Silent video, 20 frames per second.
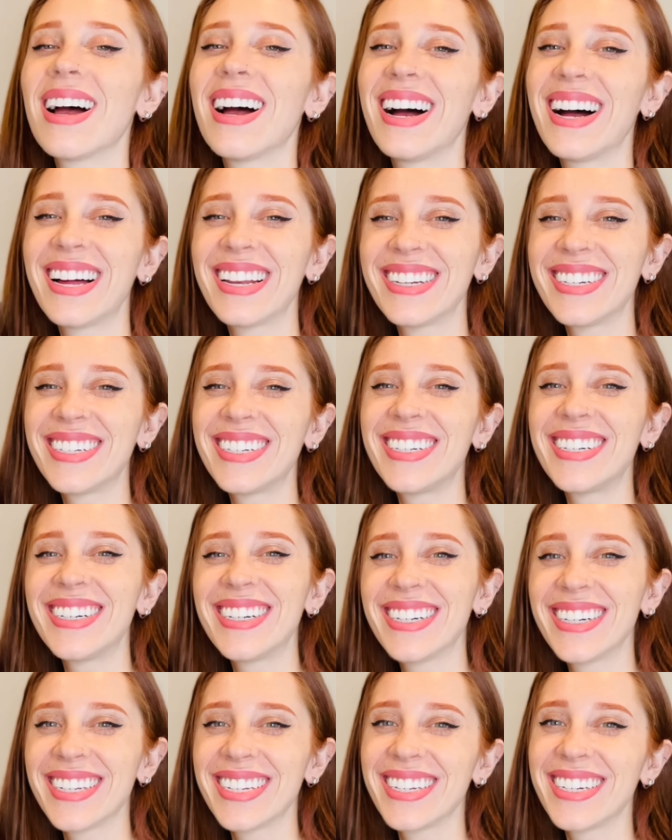Hello,
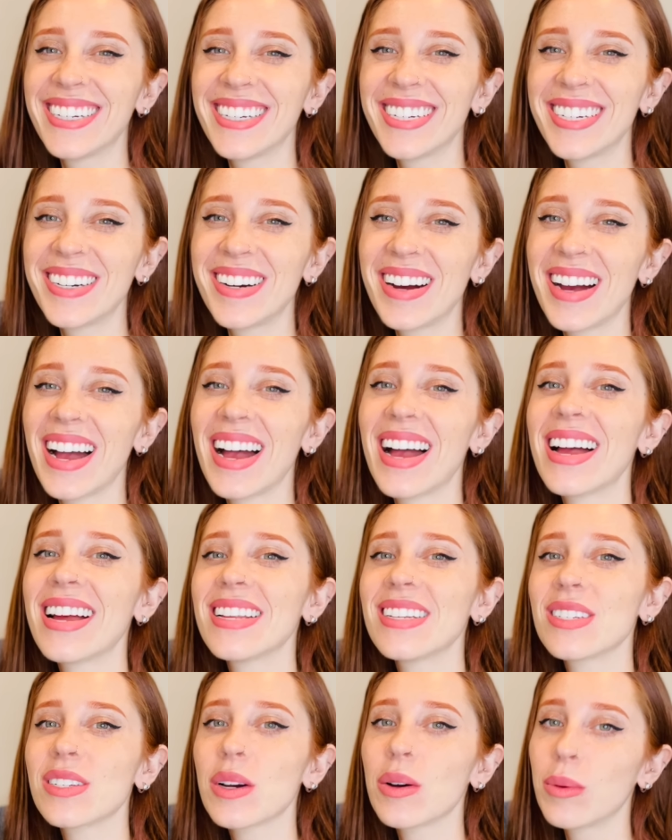hello,
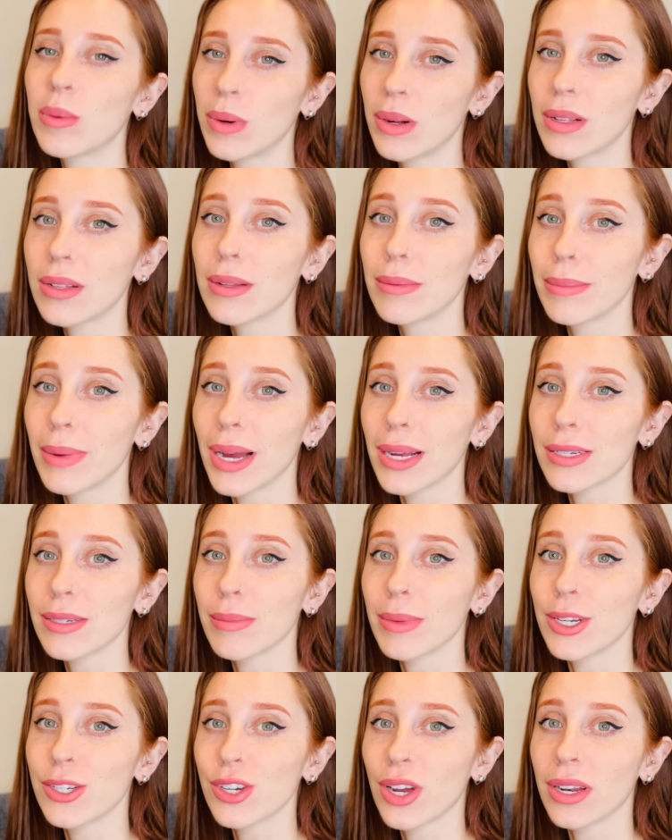and welcome back to
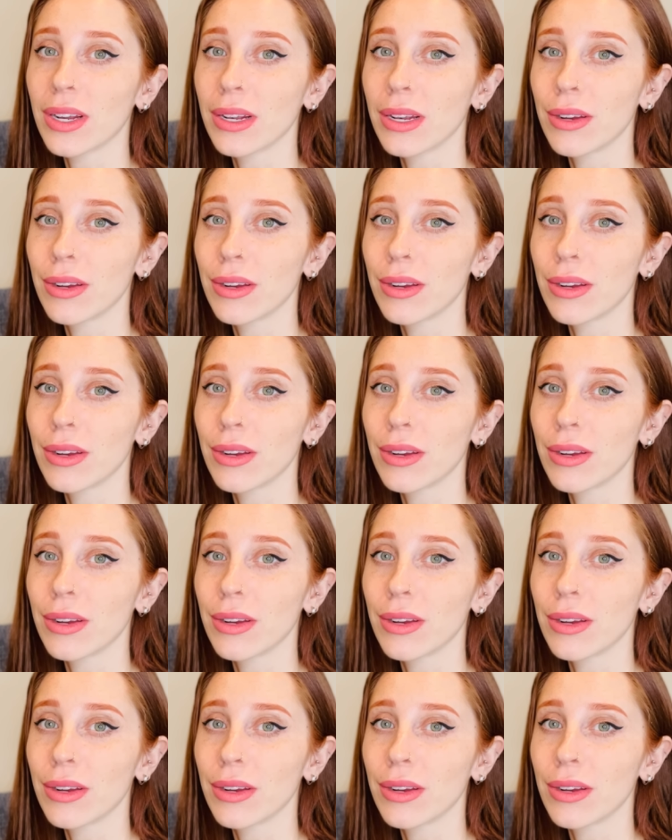my channel,